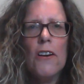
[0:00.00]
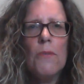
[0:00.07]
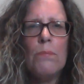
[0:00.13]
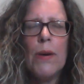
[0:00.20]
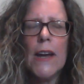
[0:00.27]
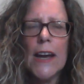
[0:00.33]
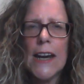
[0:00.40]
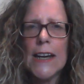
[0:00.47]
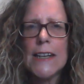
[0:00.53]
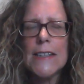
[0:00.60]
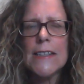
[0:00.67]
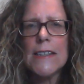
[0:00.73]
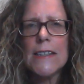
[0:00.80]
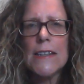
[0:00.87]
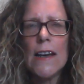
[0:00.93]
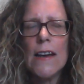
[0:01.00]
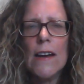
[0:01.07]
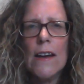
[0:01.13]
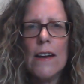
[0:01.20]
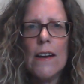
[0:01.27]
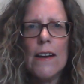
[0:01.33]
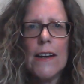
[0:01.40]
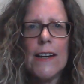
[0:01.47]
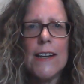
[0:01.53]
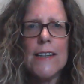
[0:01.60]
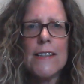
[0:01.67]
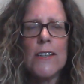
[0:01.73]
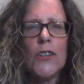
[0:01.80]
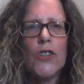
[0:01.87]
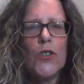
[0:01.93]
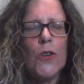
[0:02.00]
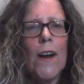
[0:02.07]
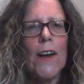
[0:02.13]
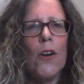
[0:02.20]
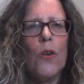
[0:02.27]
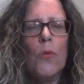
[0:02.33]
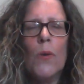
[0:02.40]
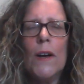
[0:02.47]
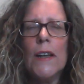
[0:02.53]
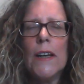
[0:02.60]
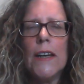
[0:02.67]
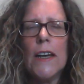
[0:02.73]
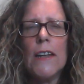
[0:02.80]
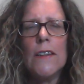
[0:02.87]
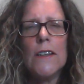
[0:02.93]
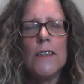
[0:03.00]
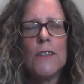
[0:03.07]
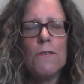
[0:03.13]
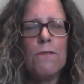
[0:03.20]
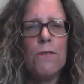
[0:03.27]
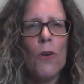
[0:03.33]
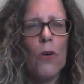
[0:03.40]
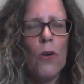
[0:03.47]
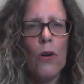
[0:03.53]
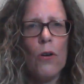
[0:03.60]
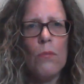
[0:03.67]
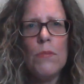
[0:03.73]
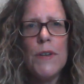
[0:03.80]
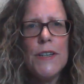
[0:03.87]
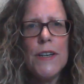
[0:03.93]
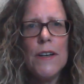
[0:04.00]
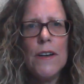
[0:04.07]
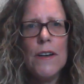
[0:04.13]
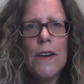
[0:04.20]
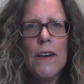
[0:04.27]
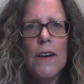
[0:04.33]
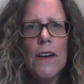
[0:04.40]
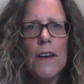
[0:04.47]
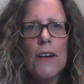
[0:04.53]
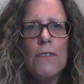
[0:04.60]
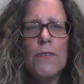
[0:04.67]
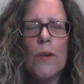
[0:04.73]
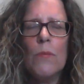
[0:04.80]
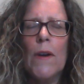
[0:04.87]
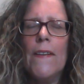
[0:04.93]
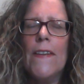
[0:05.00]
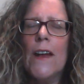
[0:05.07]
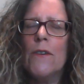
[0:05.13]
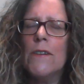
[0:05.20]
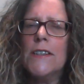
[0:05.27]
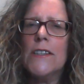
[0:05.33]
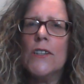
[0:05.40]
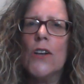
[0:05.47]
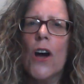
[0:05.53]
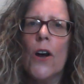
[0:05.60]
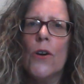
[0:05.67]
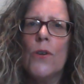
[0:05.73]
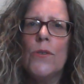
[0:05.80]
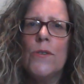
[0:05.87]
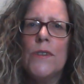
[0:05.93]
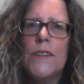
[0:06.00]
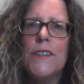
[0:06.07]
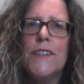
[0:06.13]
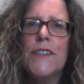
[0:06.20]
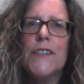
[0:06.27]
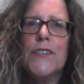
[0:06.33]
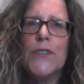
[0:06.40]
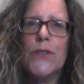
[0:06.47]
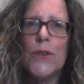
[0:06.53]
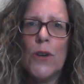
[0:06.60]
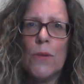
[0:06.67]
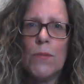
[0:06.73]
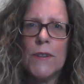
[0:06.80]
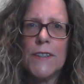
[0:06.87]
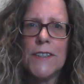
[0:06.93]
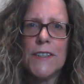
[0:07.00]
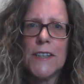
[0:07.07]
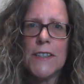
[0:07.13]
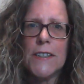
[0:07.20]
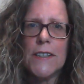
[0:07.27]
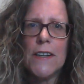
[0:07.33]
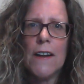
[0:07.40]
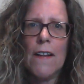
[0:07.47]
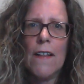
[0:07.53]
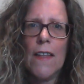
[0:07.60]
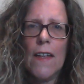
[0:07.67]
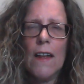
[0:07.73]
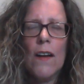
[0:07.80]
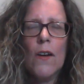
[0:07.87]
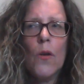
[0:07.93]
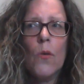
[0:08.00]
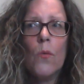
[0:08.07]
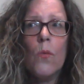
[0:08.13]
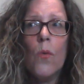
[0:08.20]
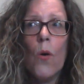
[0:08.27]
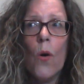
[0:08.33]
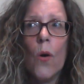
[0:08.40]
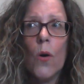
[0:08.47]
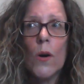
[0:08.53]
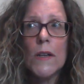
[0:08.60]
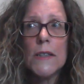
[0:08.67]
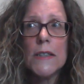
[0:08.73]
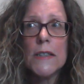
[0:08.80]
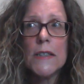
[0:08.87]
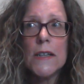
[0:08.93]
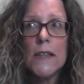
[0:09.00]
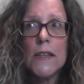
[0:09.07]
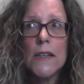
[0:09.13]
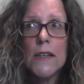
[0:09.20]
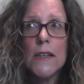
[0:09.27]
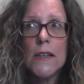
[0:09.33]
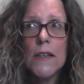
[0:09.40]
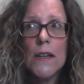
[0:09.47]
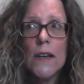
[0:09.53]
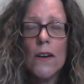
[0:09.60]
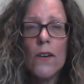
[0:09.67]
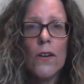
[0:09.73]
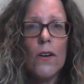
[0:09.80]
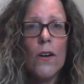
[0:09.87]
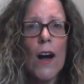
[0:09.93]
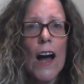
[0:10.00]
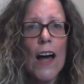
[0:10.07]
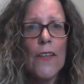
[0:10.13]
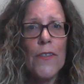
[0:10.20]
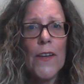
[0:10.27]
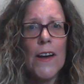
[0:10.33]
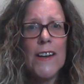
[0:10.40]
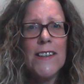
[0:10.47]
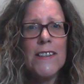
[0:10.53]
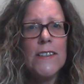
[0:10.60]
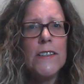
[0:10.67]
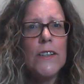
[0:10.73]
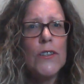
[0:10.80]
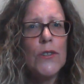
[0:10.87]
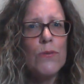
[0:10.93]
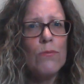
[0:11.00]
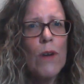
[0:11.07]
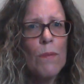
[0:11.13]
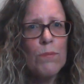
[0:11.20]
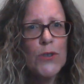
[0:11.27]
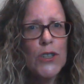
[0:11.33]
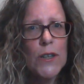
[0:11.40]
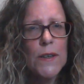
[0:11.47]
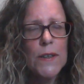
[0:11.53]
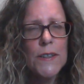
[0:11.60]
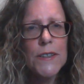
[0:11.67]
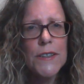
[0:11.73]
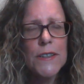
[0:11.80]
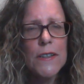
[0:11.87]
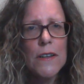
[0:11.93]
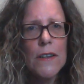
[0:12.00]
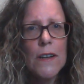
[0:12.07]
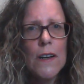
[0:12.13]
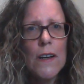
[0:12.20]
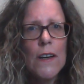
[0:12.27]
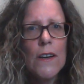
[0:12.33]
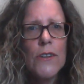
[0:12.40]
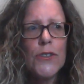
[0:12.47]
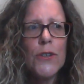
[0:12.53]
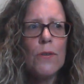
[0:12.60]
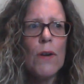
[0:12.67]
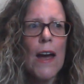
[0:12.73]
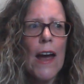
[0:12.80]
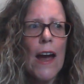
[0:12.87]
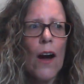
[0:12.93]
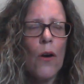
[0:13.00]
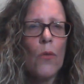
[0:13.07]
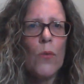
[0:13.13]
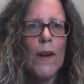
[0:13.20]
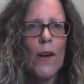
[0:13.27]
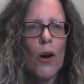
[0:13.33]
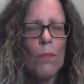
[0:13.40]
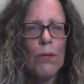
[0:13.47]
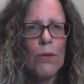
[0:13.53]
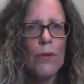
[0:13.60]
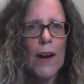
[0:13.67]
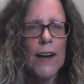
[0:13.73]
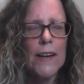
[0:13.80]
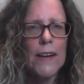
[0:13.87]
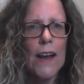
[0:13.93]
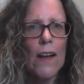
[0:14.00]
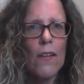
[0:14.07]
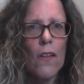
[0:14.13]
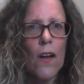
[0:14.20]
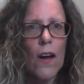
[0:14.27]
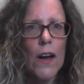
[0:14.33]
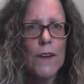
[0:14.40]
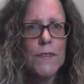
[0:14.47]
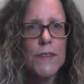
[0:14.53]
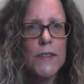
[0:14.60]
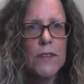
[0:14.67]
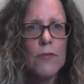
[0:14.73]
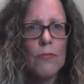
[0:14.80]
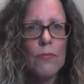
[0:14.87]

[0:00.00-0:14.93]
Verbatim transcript: peace is a tranquility that's formed from when there is no disturbances, wars, or other disruptions to how we operate in our lives.